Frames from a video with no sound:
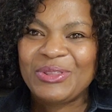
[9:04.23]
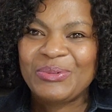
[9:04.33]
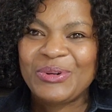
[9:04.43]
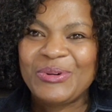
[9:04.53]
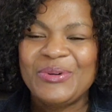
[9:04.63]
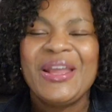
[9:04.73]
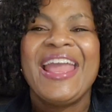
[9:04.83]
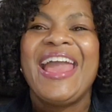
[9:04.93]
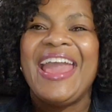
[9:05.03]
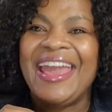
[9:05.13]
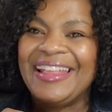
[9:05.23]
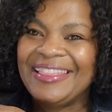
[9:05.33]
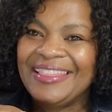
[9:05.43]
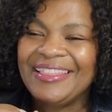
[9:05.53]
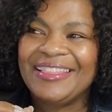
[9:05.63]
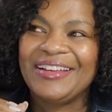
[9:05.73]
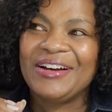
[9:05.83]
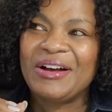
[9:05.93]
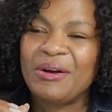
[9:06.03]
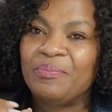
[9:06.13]
through and
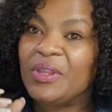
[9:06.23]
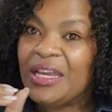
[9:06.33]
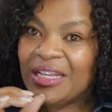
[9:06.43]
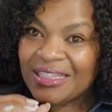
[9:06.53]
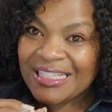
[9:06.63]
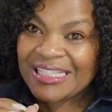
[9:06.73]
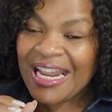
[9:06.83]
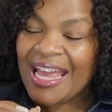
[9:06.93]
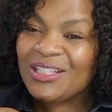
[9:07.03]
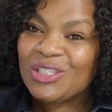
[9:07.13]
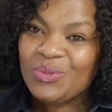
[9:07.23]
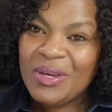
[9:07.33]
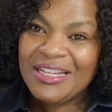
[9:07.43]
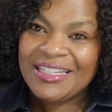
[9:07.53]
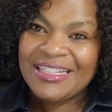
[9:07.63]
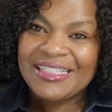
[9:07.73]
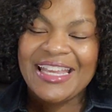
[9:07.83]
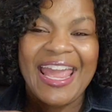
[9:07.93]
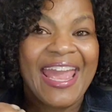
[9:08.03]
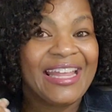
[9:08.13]
um, the slight sweetness
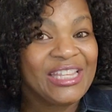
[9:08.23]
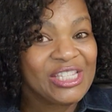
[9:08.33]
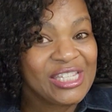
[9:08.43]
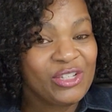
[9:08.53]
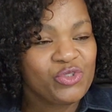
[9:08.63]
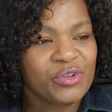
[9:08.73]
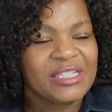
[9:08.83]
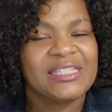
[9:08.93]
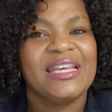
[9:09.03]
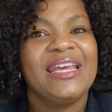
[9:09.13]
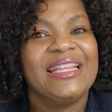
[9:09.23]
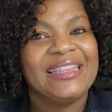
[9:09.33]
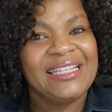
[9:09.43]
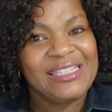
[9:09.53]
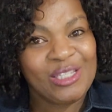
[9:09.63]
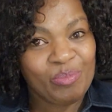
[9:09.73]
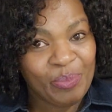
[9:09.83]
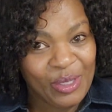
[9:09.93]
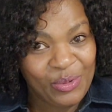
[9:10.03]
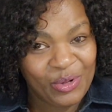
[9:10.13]
and the citrus. This is
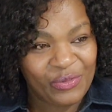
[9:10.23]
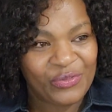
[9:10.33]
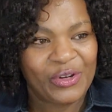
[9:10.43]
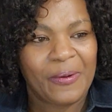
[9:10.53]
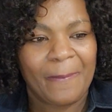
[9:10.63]
beautiful.